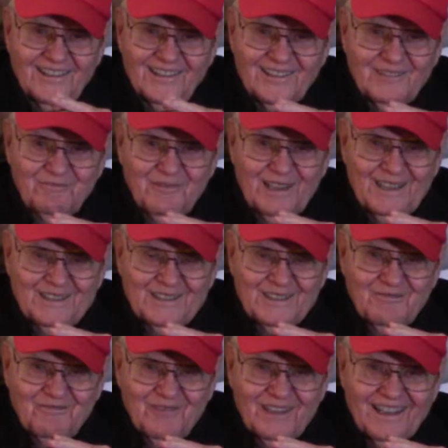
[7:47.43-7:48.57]
It's
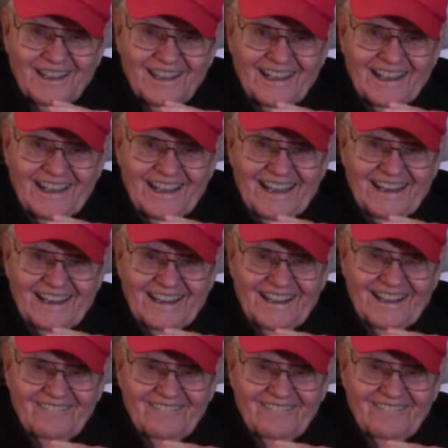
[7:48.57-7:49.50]
amazing. And